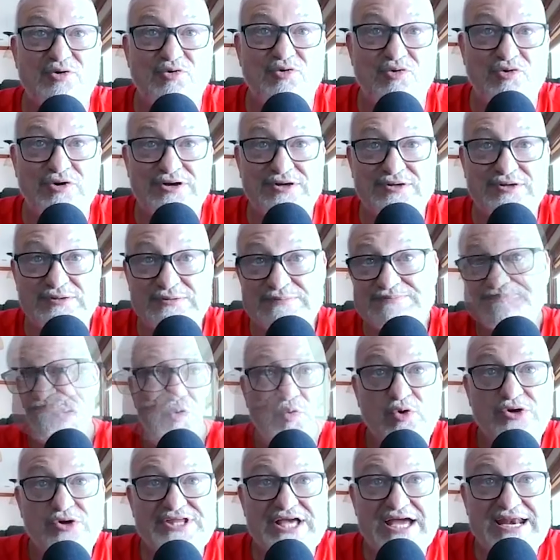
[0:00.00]
Oil.
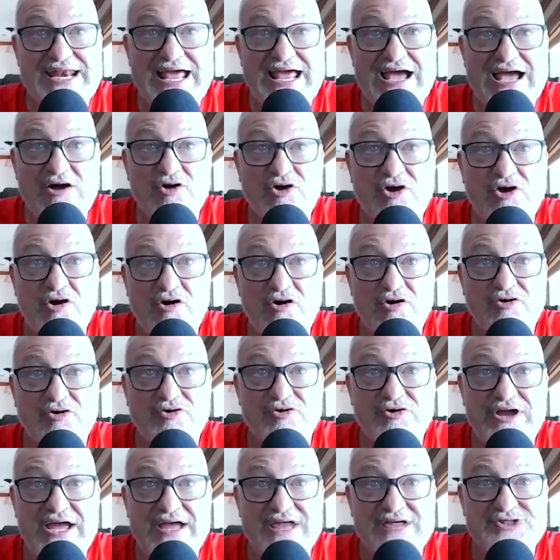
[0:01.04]
What they now call
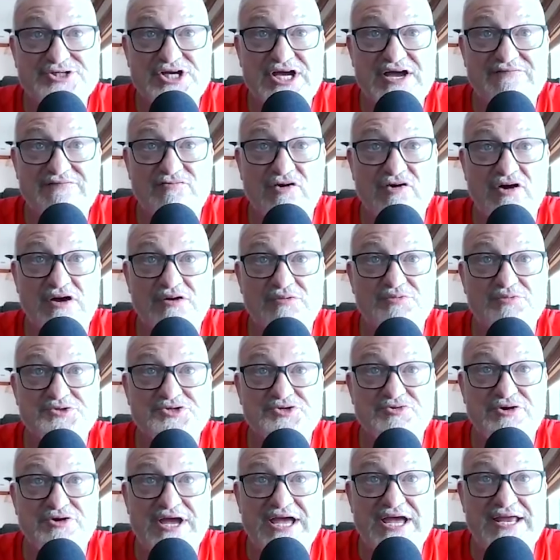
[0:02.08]
Chevron was
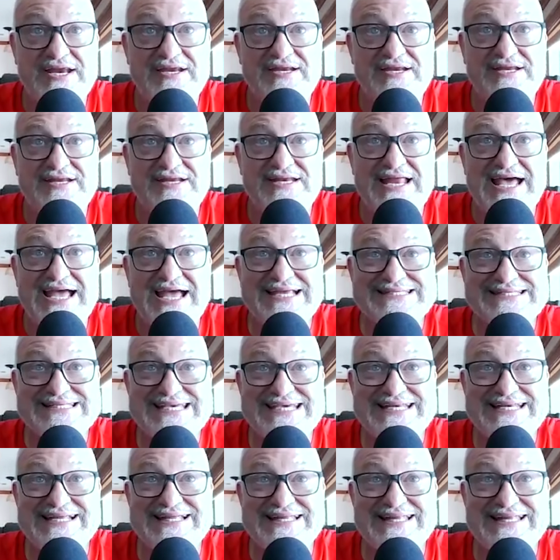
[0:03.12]
created in
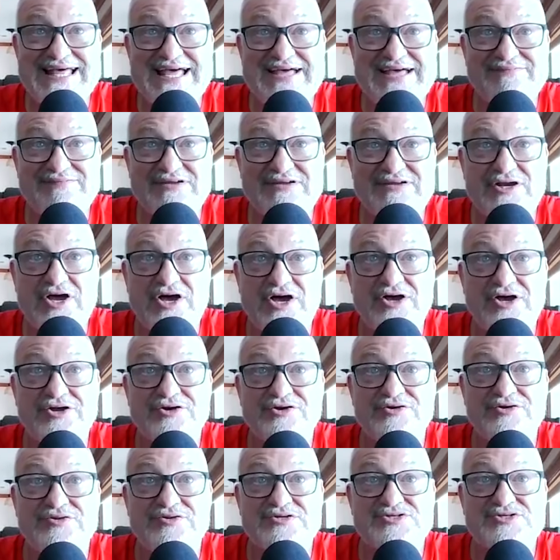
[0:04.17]
1911
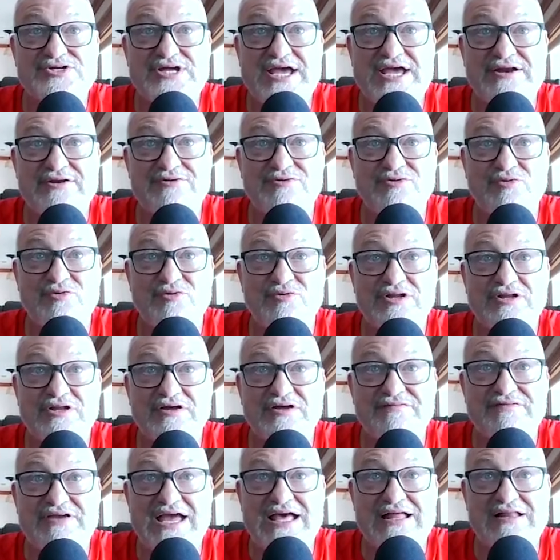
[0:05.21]
under the Standard Oil
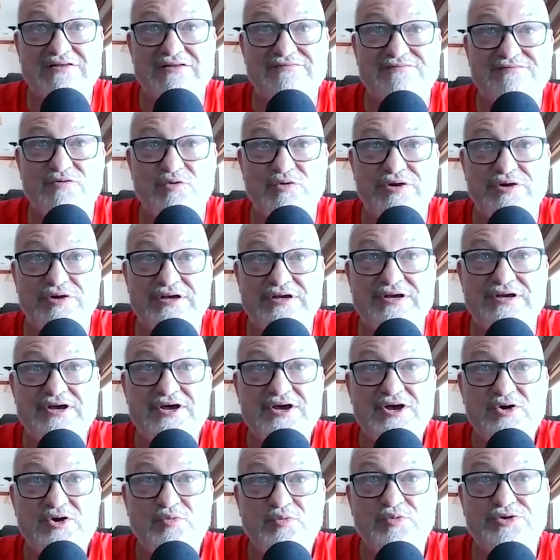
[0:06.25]
of California,
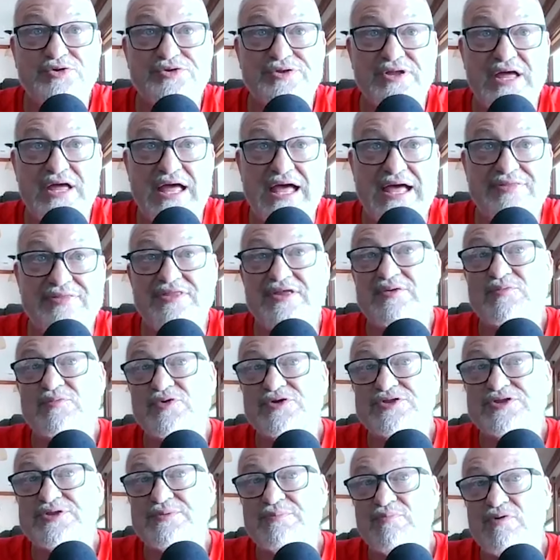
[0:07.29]
with and then
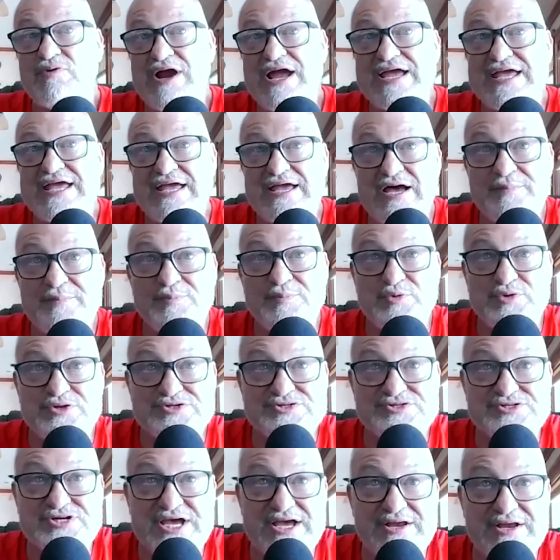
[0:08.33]
with the breaking up with the
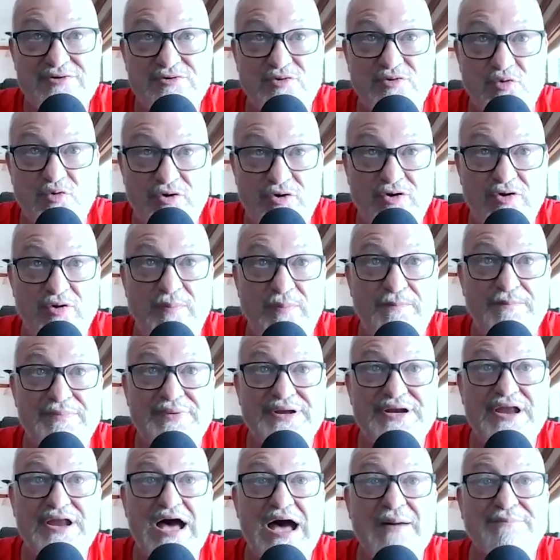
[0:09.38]
Standard Oil
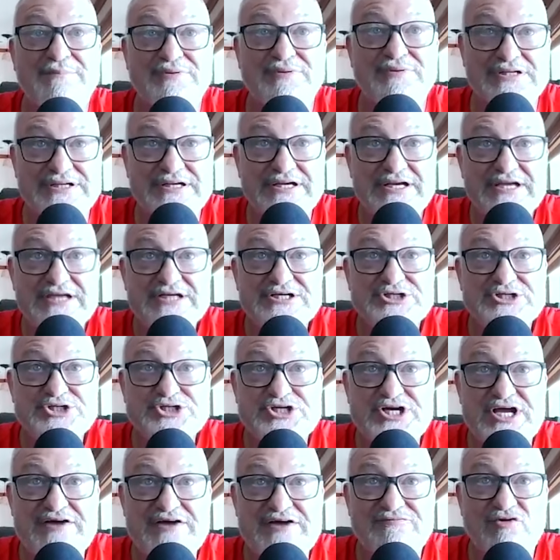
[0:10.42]
monopoly.
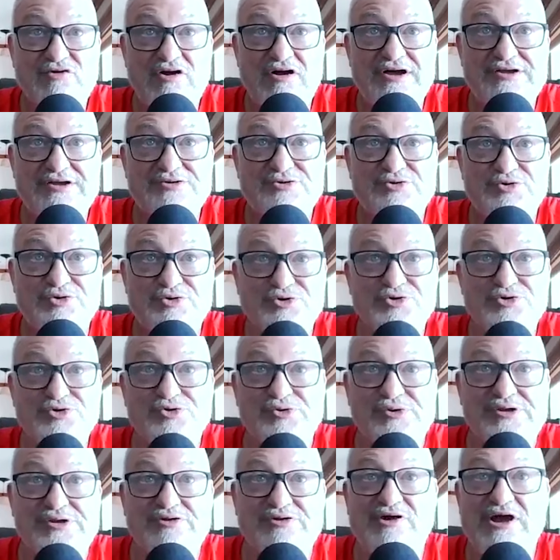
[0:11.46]
Chevron grew
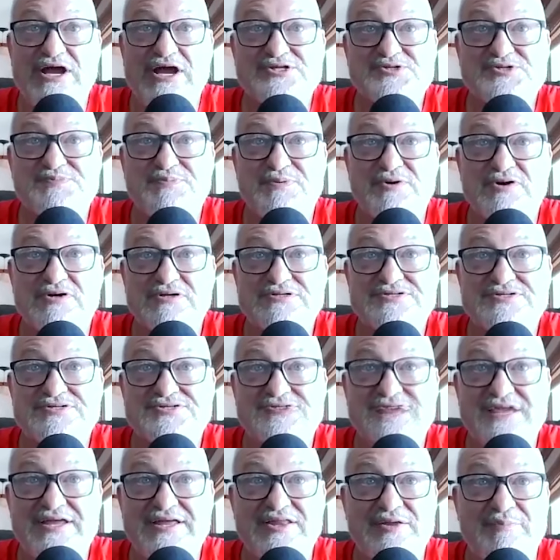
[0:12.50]
in great
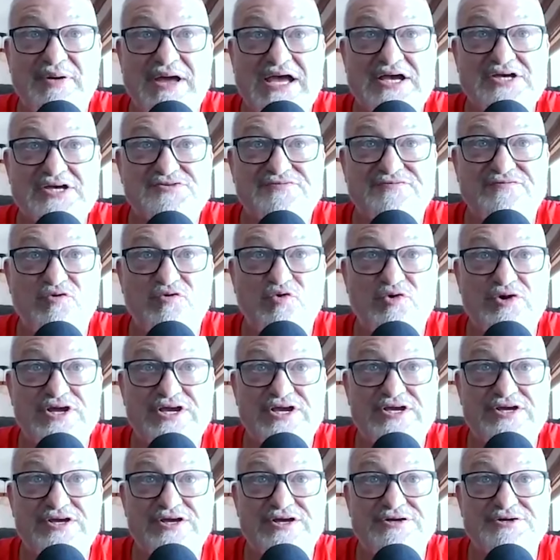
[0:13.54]
spurts in the past 40
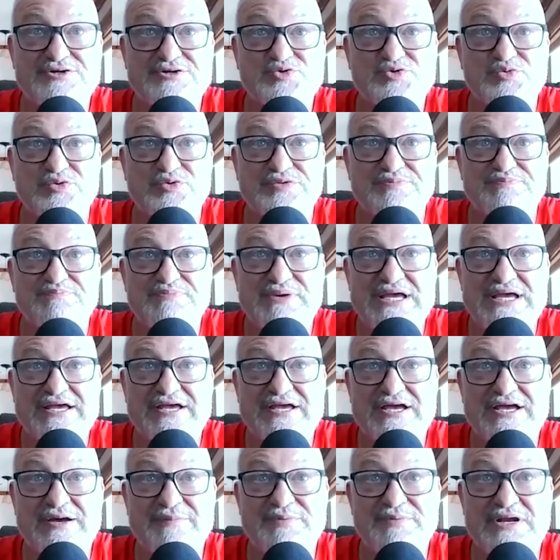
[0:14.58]
years with big
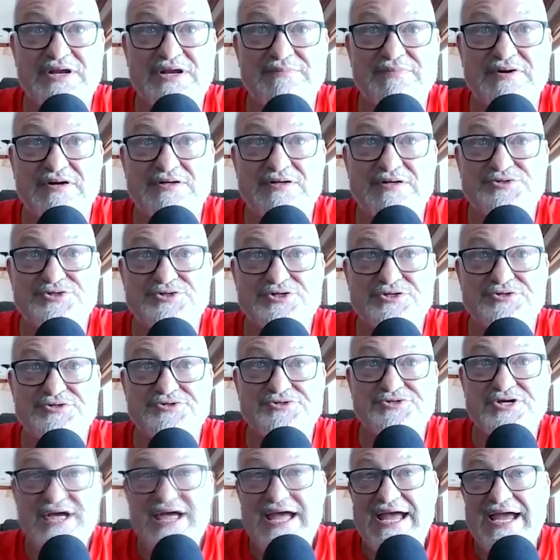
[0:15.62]
company
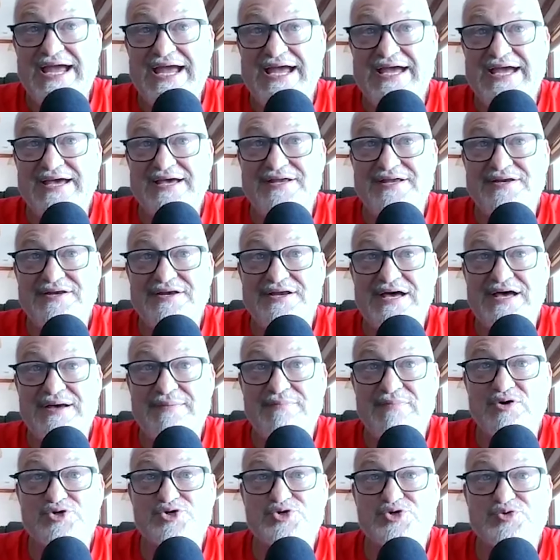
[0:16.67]
mergers. And uh,
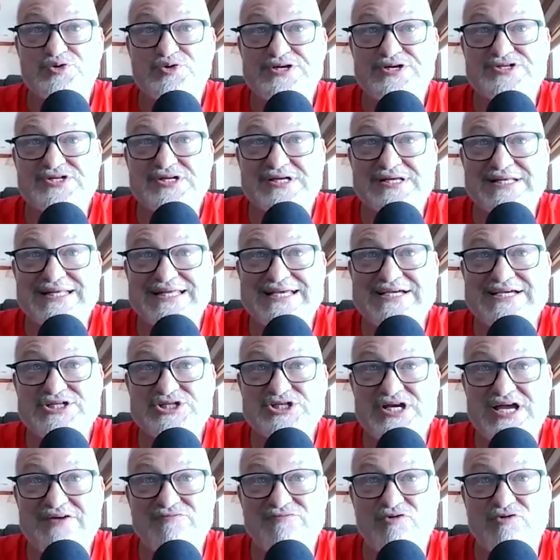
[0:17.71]
most recently,
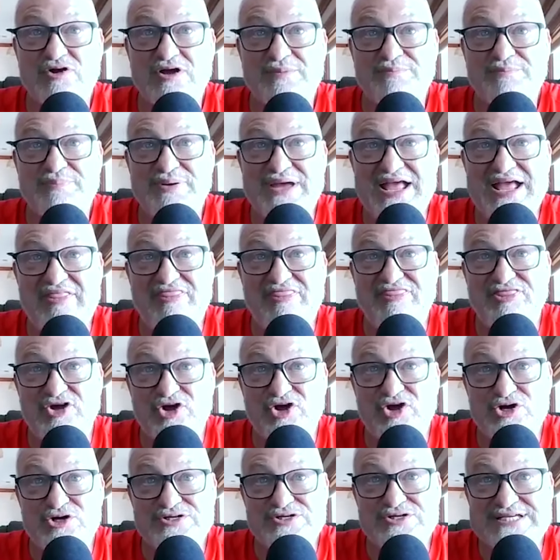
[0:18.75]
Chevron paid
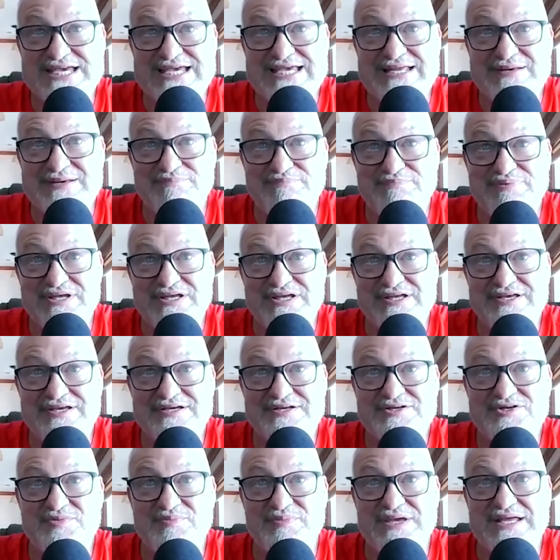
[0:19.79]
13
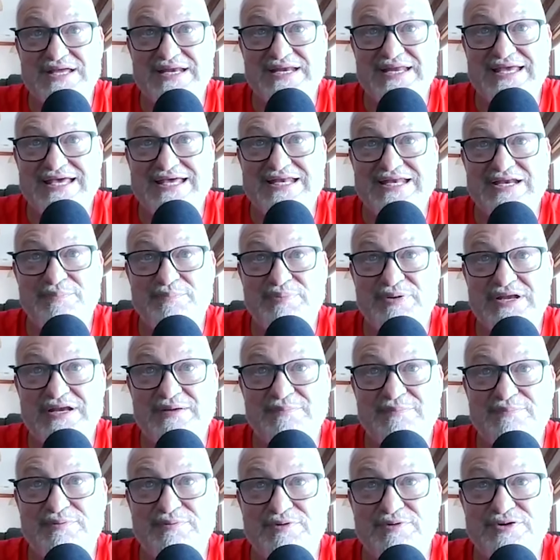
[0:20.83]
billion to be an
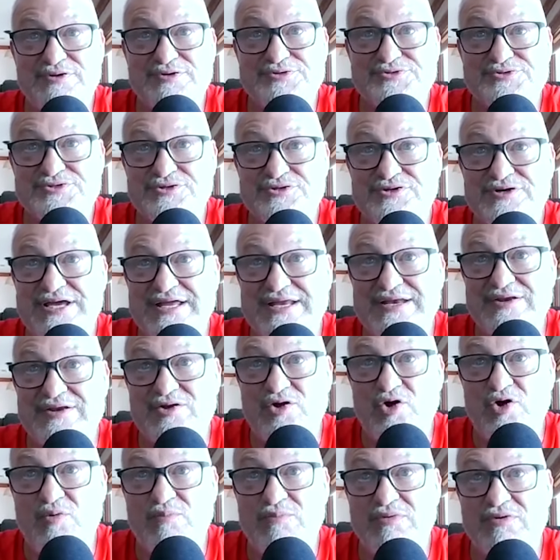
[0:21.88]
independent producer in
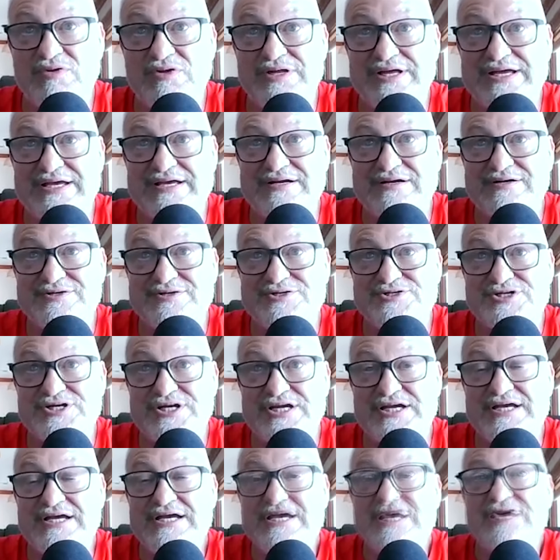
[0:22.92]
noble
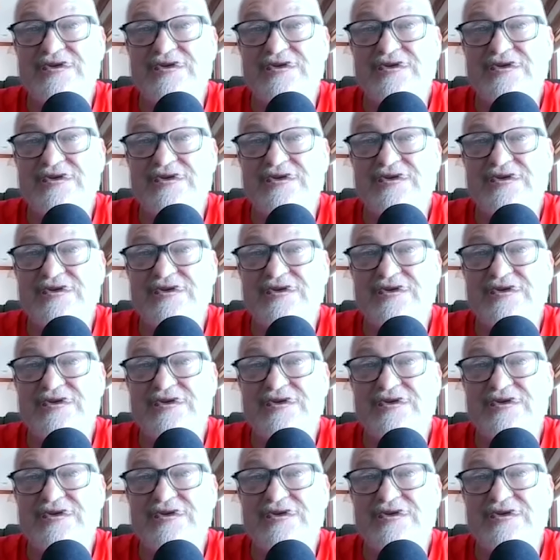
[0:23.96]
energy